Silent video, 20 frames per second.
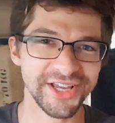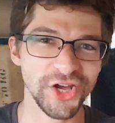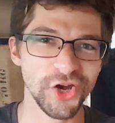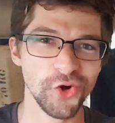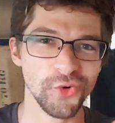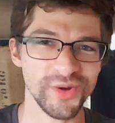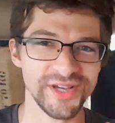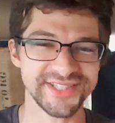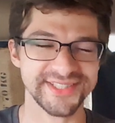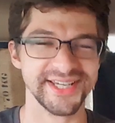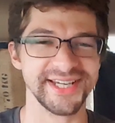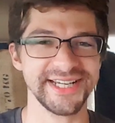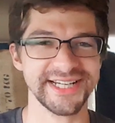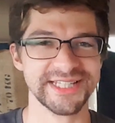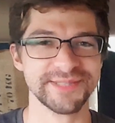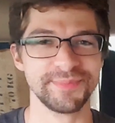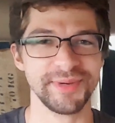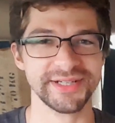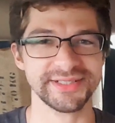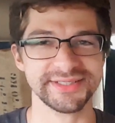go as I
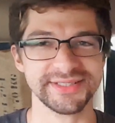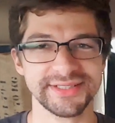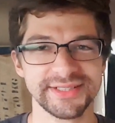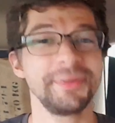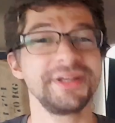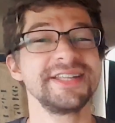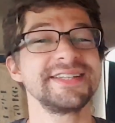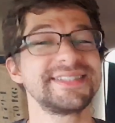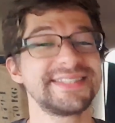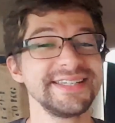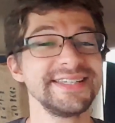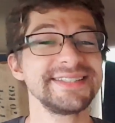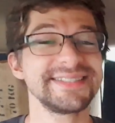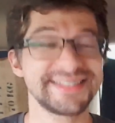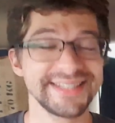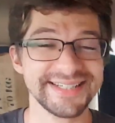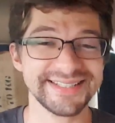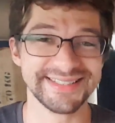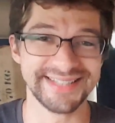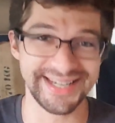expected, but it did
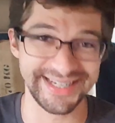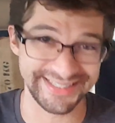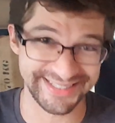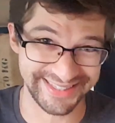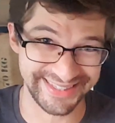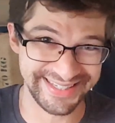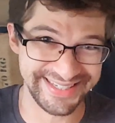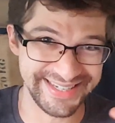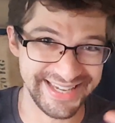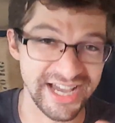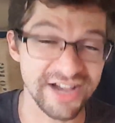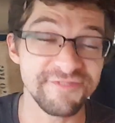dictate the